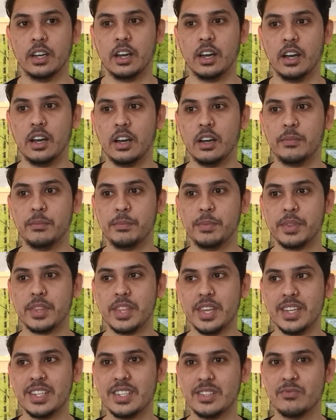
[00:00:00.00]
But
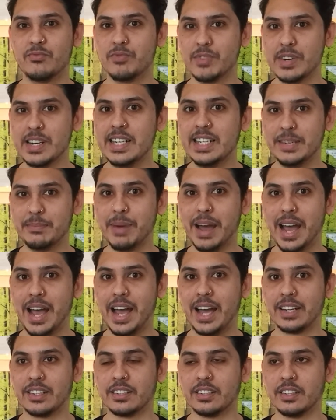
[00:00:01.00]
this is really
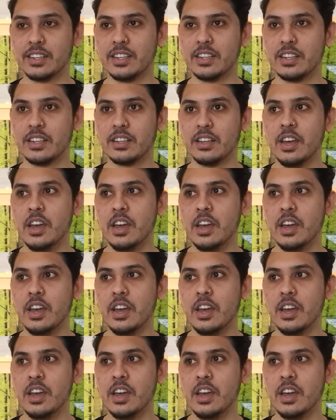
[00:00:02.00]
bad. The